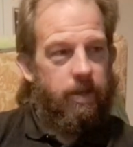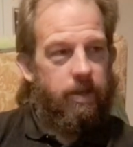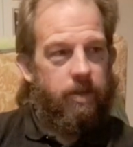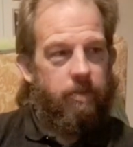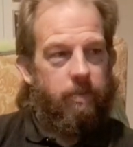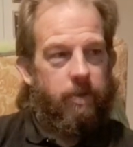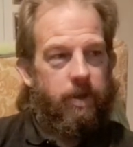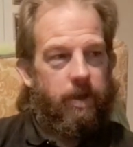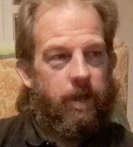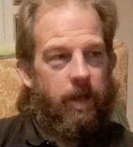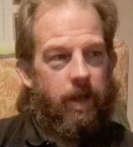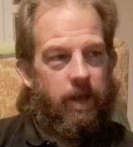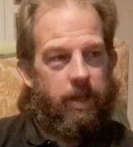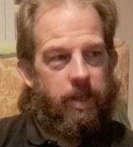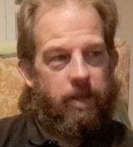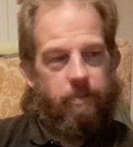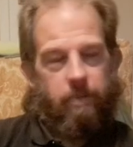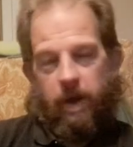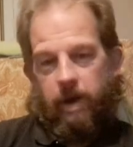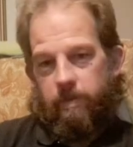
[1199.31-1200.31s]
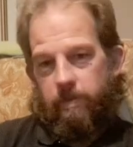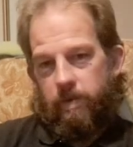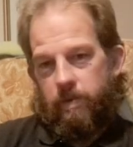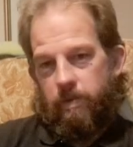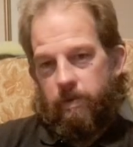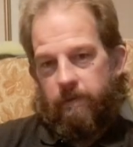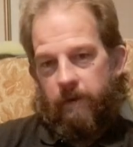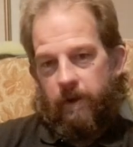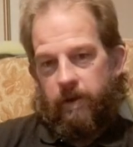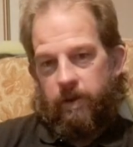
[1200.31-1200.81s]
I mean, at the moment
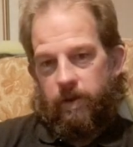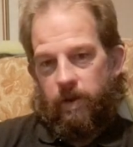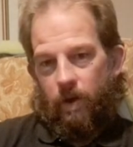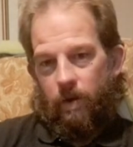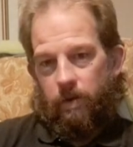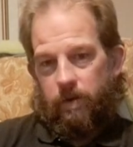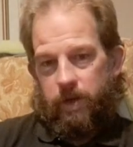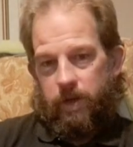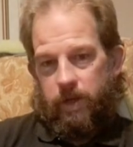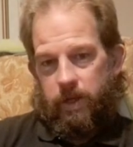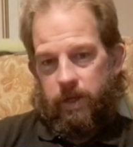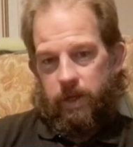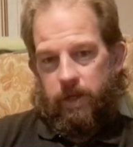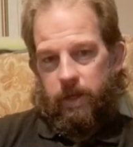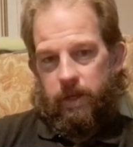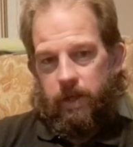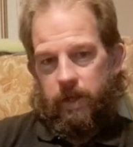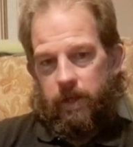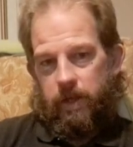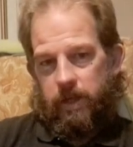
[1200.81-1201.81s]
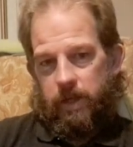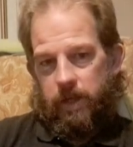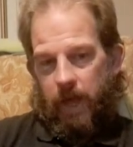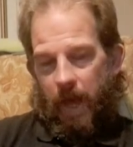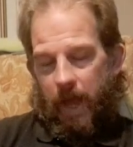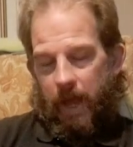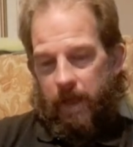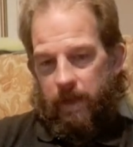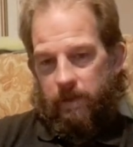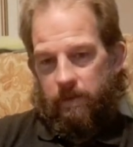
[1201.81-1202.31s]
we've only got
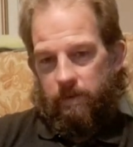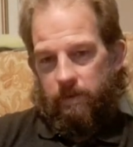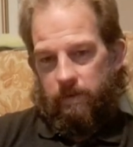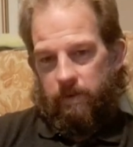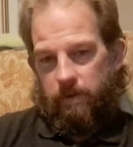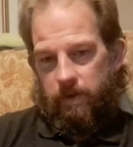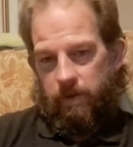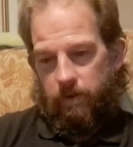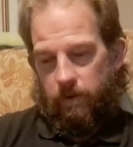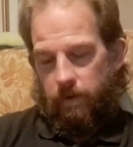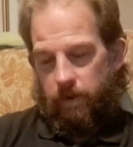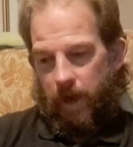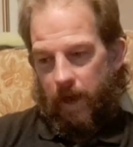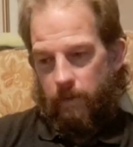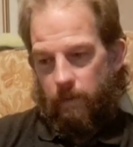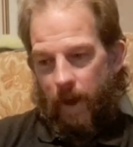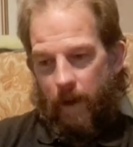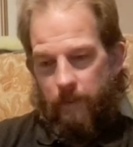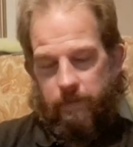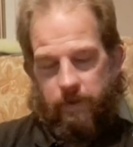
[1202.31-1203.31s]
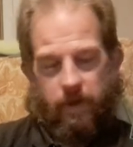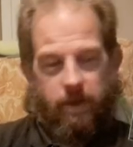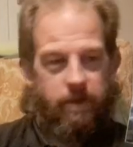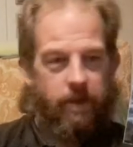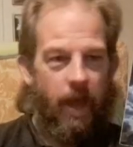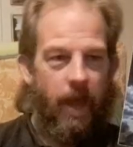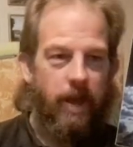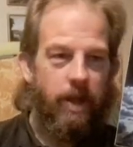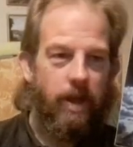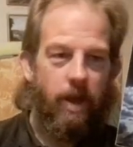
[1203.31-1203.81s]
Ken Webster
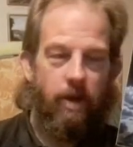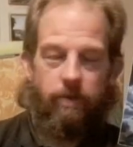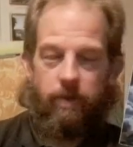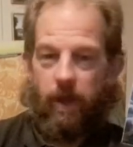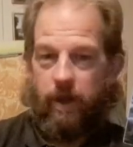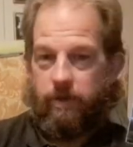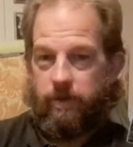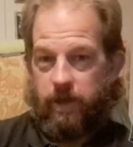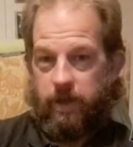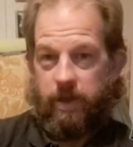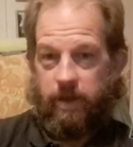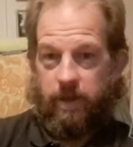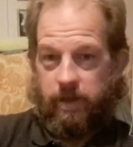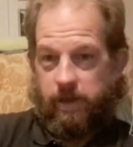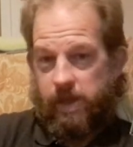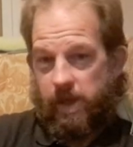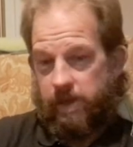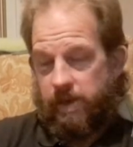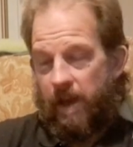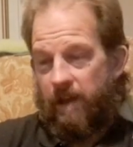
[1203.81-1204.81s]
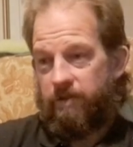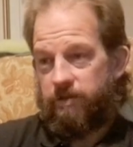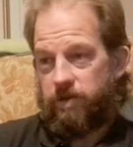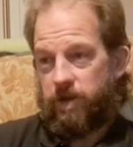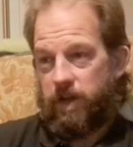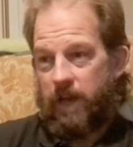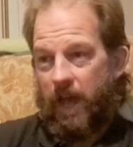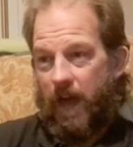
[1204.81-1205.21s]
saying, "Oh no, this actually